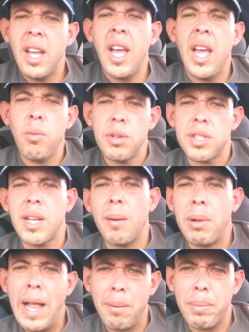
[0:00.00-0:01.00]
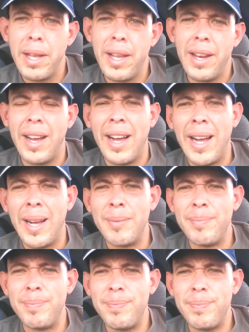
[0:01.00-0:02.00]
Hey, what's up, Black Bigot?
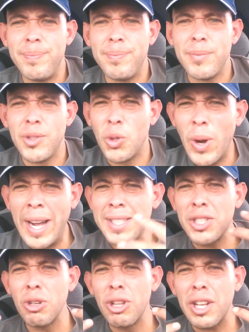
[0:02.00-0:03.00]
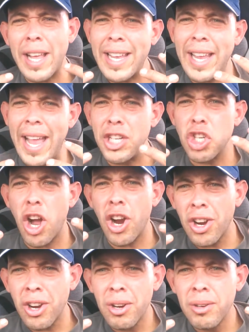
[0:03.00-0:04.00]
Um, do I still look like a gay
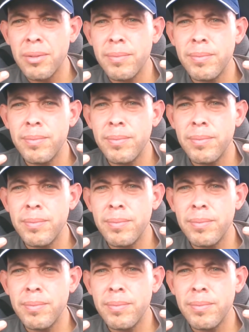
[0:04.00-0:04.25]
jogger?